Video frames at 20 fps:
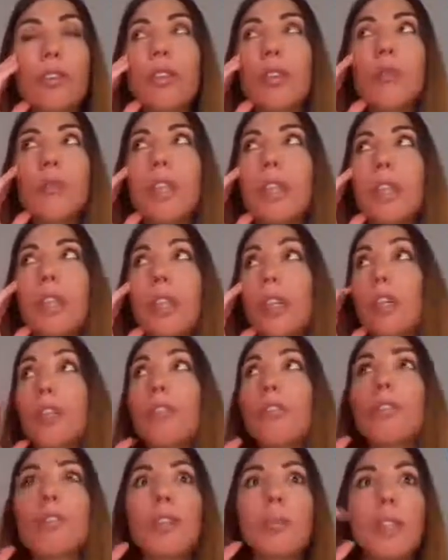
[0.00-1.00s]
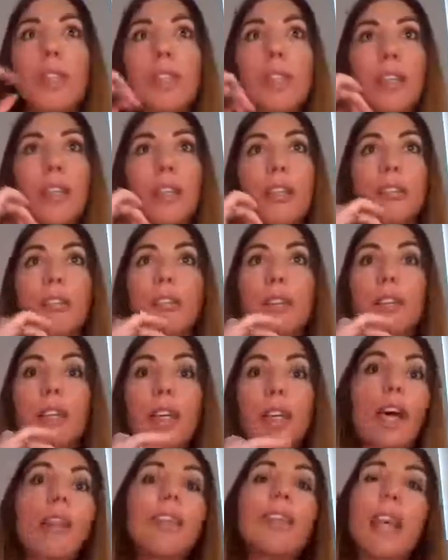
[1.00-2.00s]
to me. I can't look to myself.
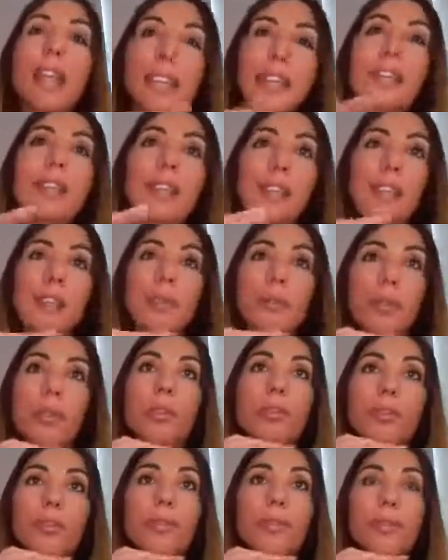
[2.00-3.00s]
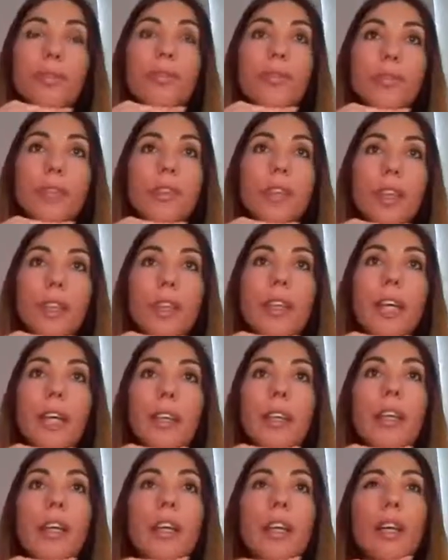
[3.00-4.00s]
And that's terrible.
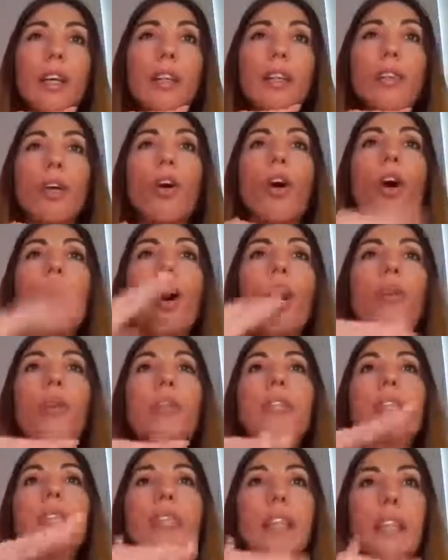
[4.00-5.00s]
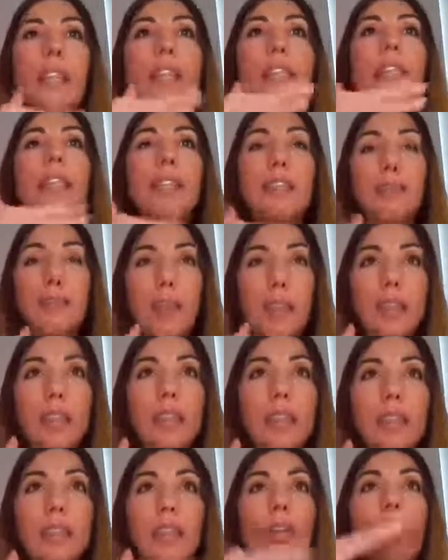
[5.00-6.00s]
Okay? So always less is
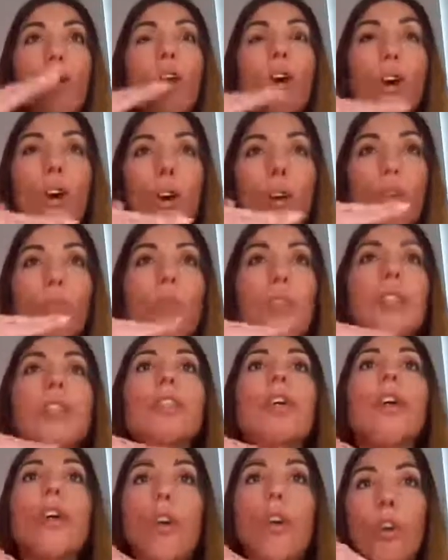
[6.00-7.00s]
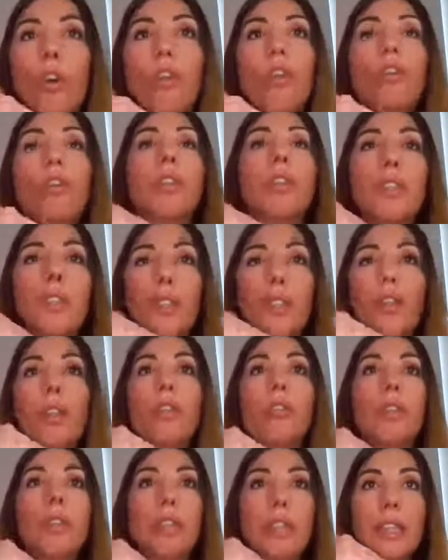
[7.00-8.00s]
best. Always, always,
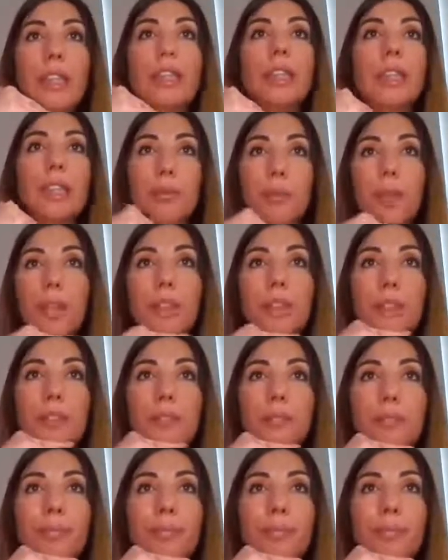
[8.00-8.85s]
always less is best.